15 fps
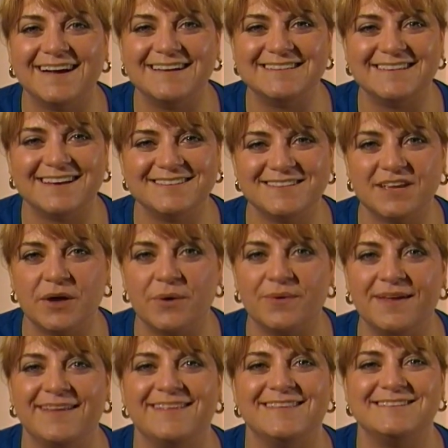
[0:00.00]
Hey guys, how's it
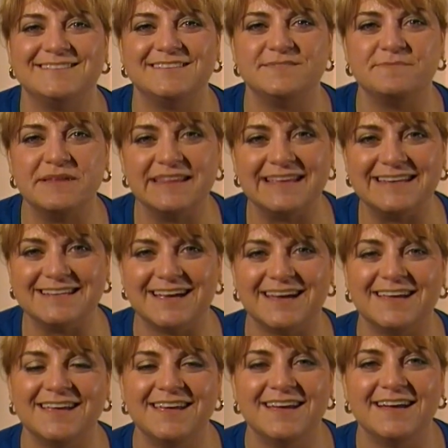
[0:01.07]
going? This is
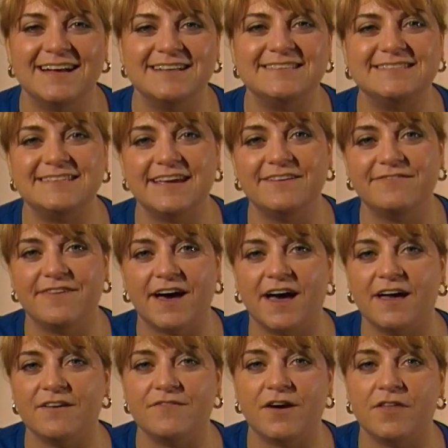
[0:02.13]
Melinda. It's day
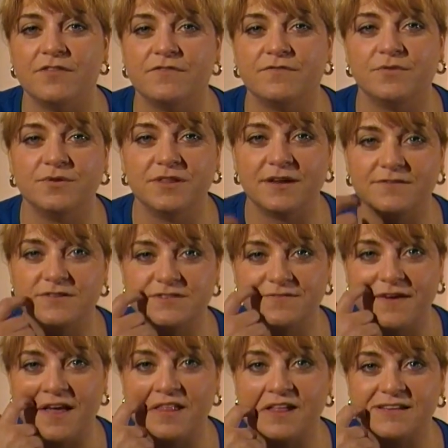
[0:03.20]
5 on the Food
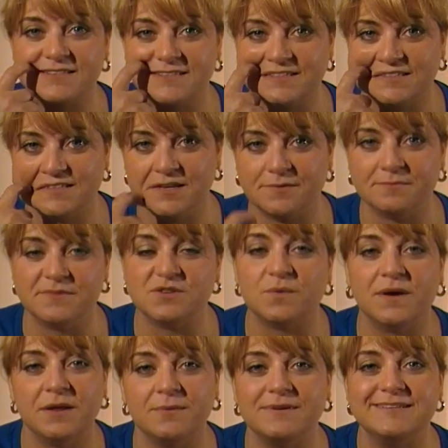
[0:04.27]
Lovers Fat Loss System
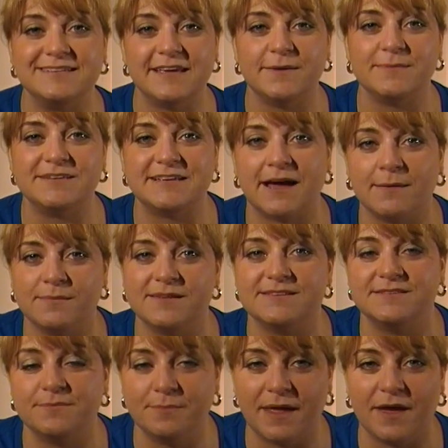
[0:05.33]
21-day
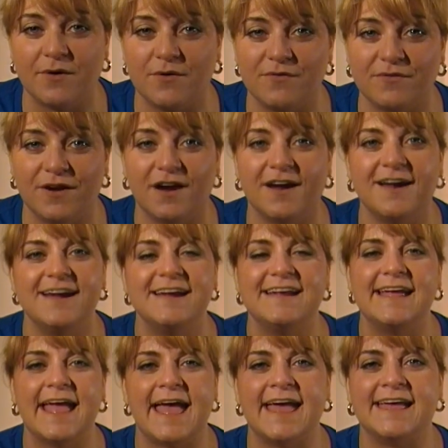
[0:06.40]
Metabolism Makeover,
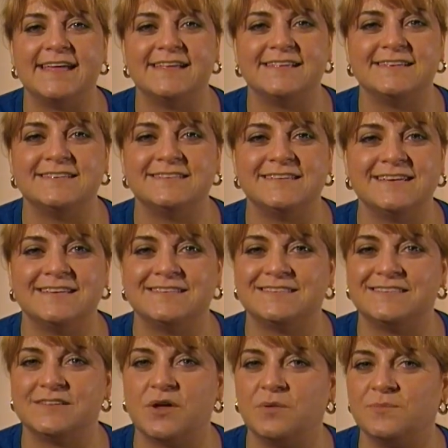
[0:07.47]
and
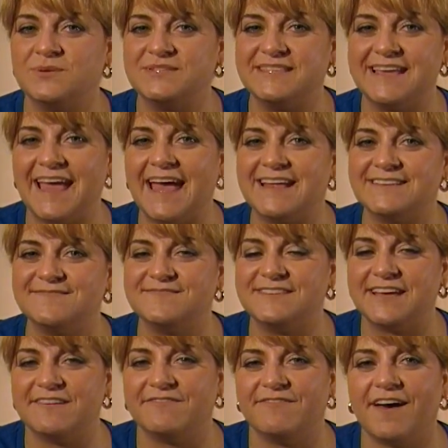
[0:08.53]
it's almost the end
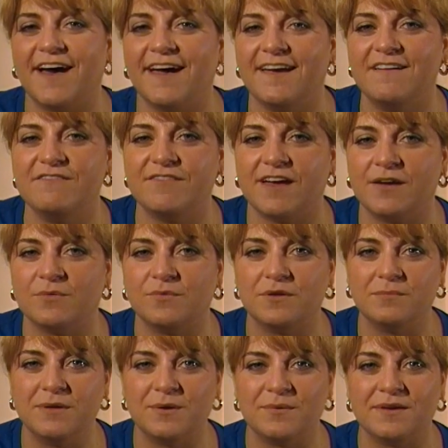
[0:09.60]
of day 5. I
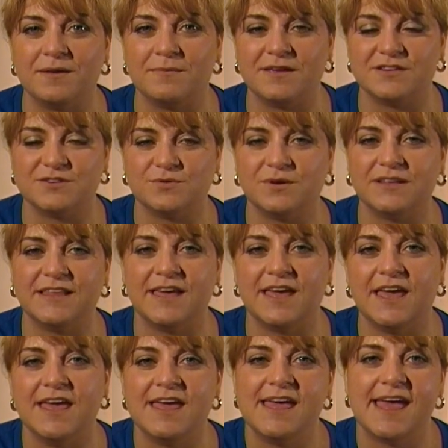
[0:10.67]
will be going to bed
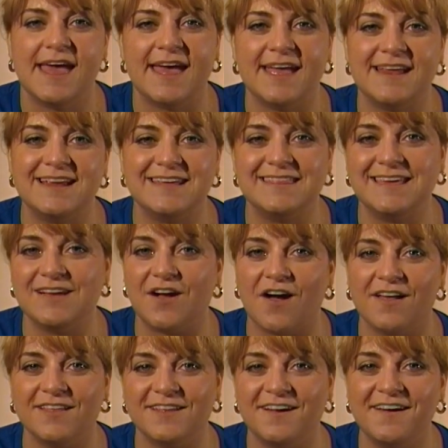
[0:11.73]
shortly, and I think
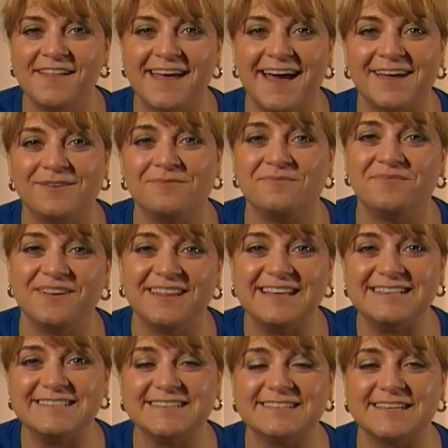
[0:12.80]
all in all I had a
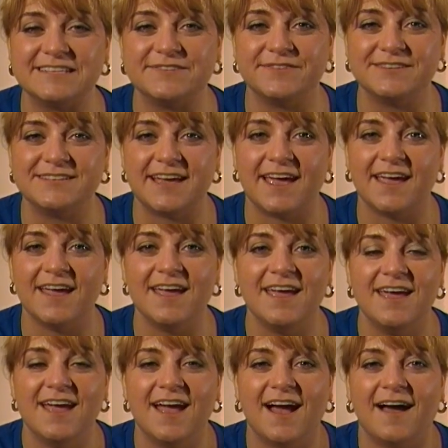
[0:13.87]
really successful day.